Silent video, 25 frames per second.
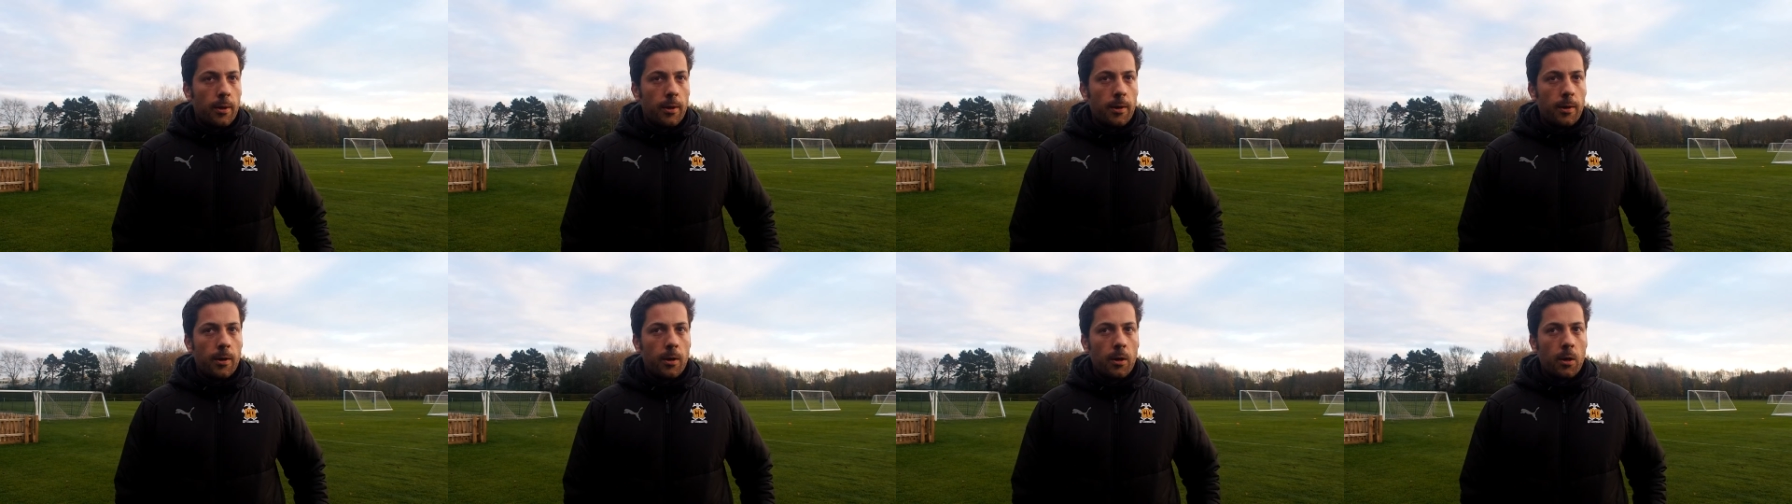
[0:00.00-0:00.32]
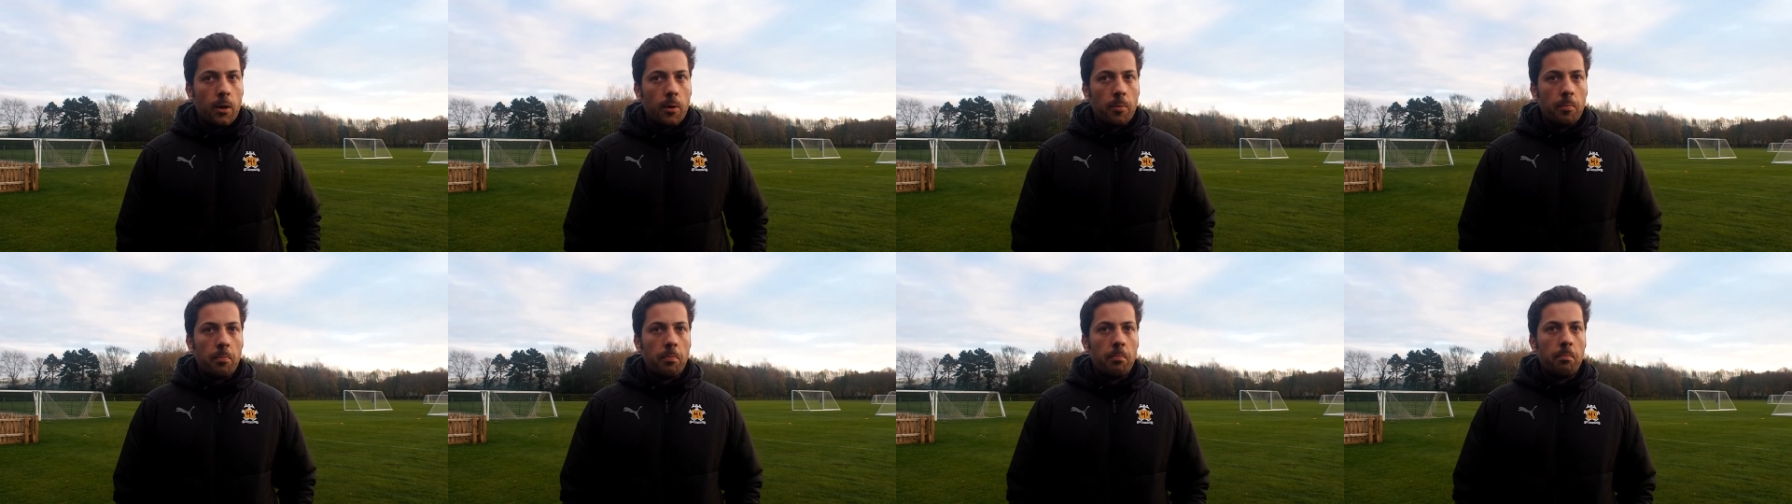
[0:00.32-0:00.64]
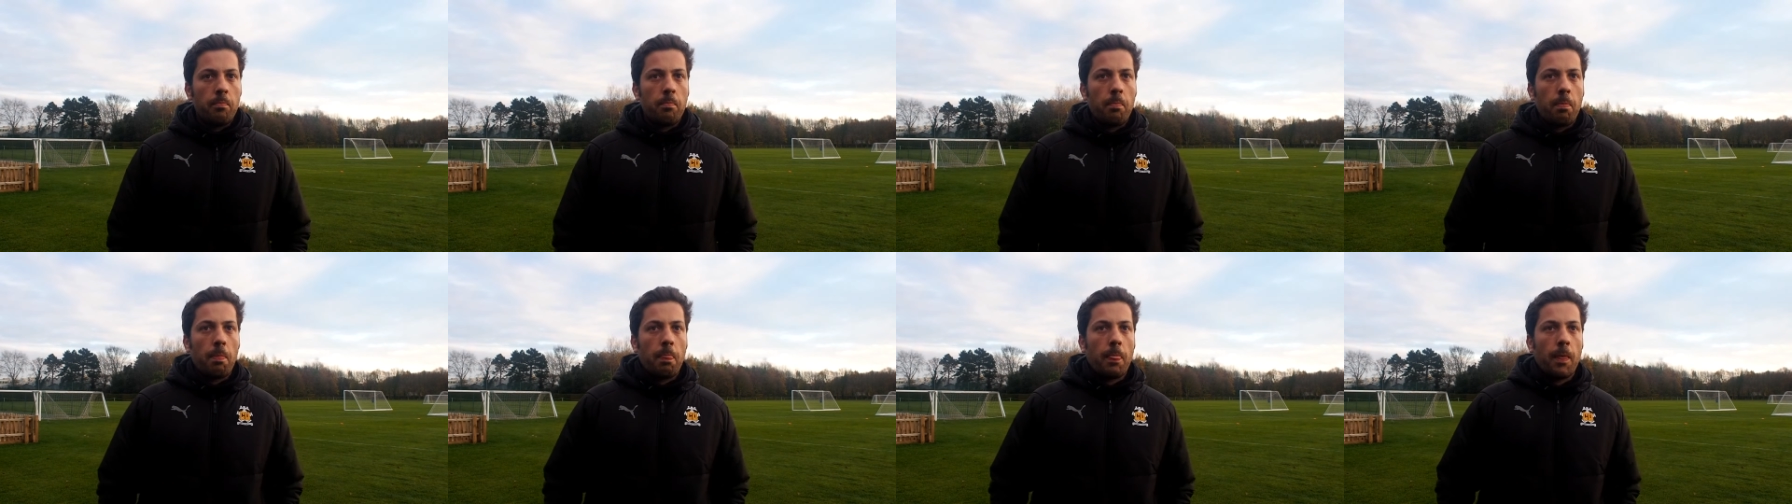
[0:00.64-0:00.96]
Um,
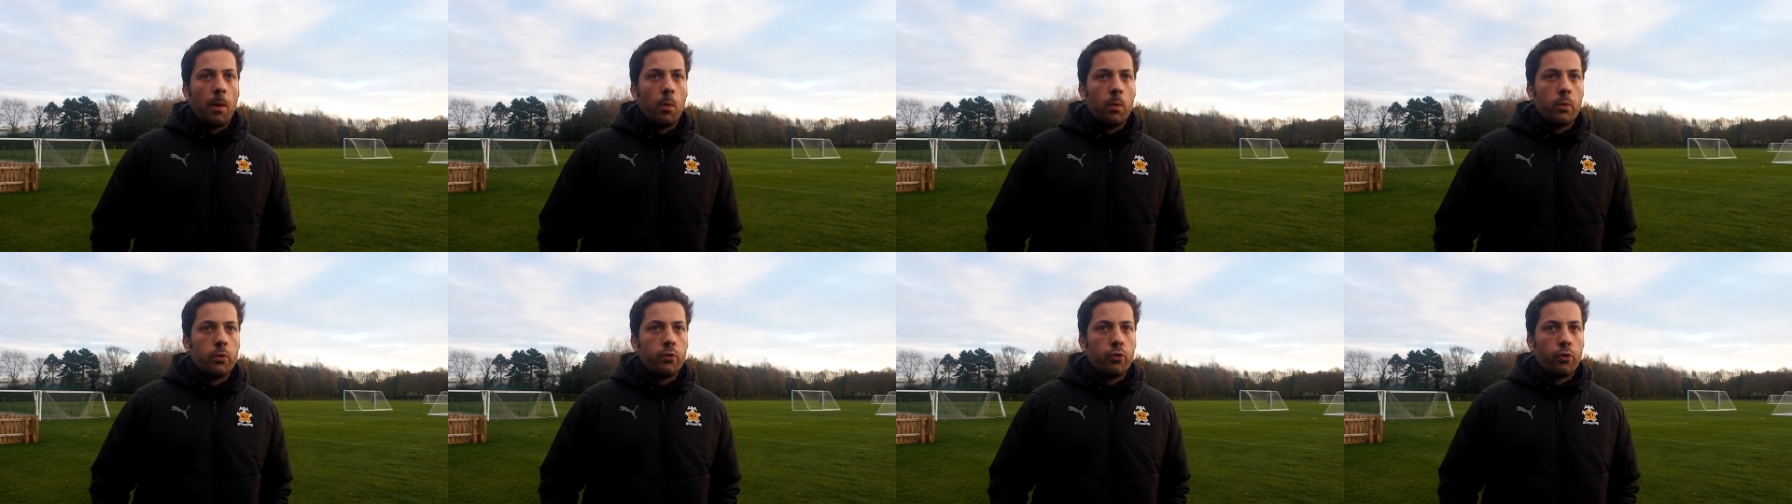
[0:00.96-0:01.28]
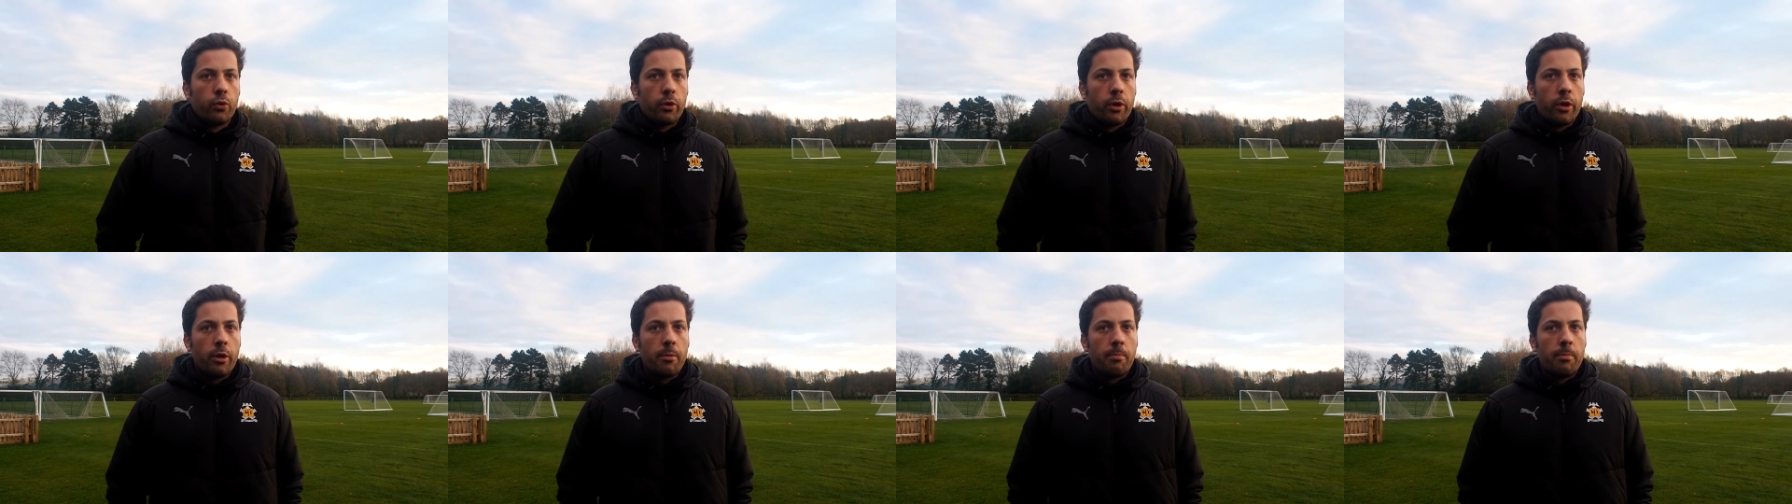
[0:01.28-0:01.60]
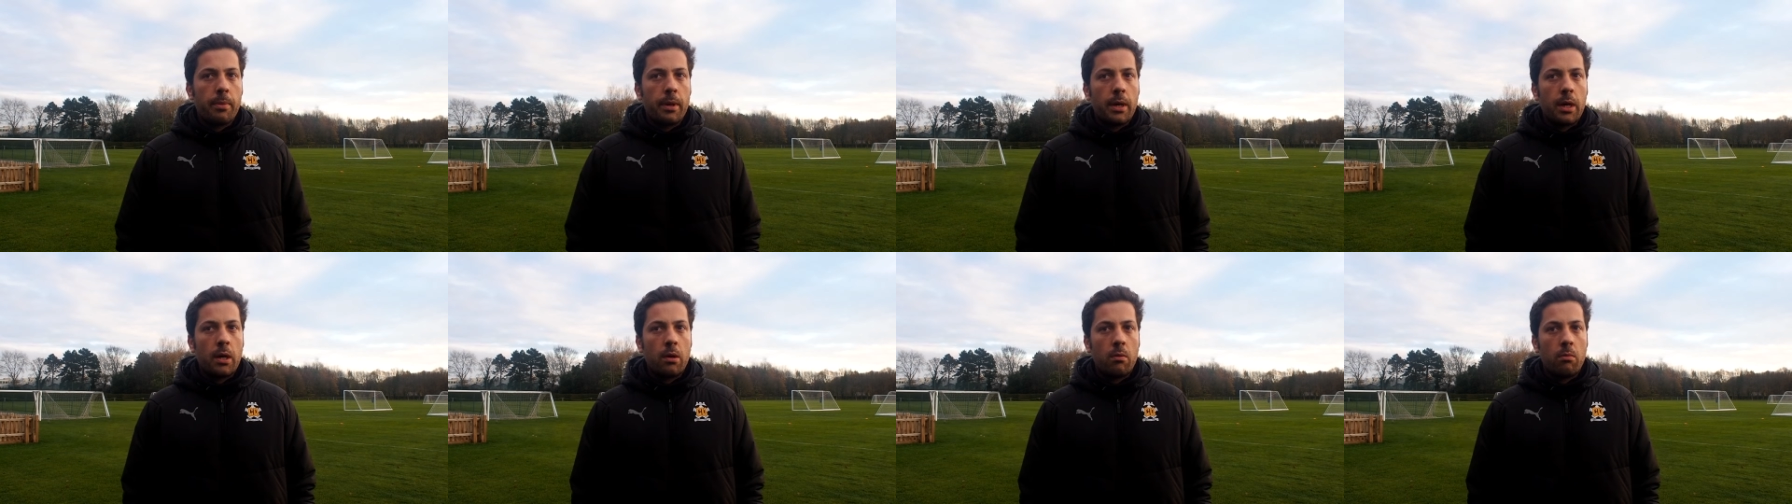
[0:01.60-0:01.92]
I'm talking
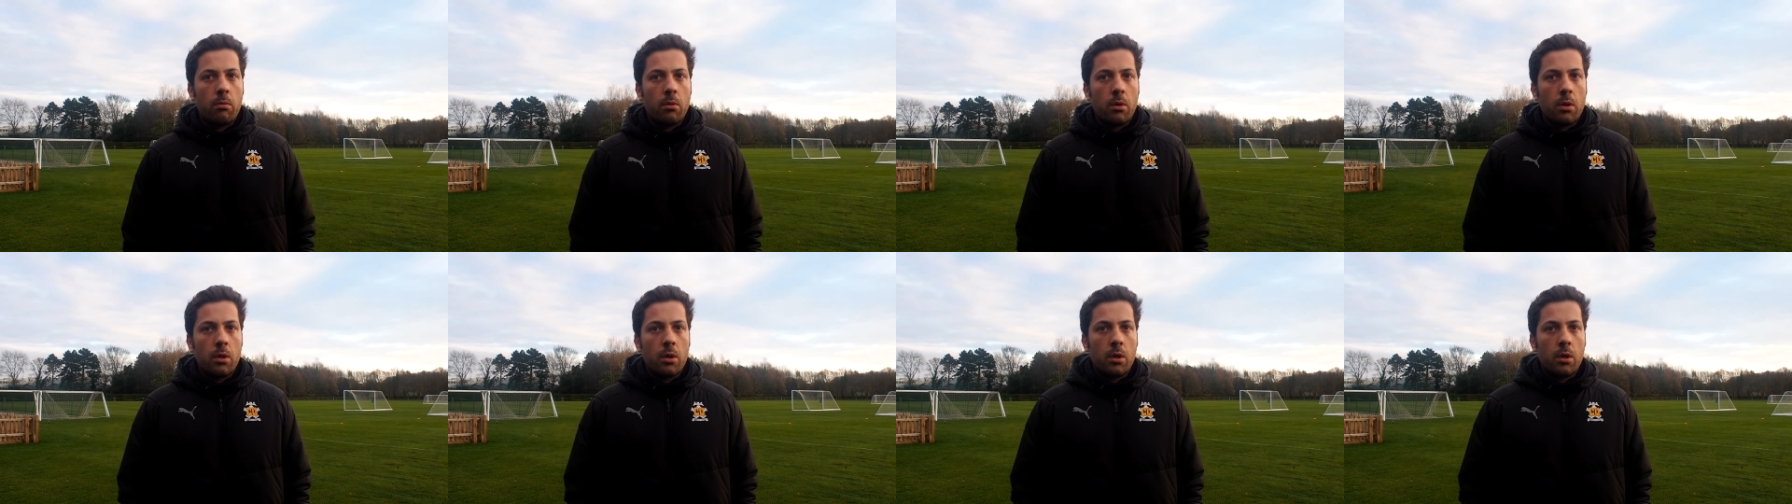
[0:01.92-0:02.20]
about